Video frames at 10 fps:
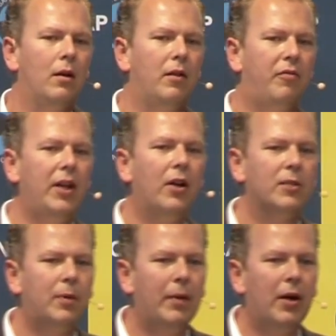the vehicle's
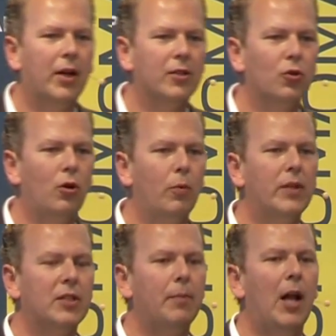primary control with
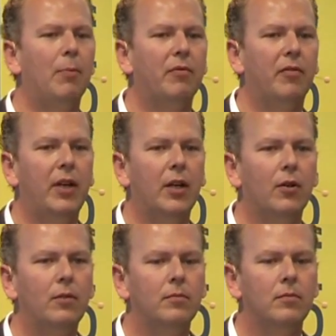some help of the vehicle.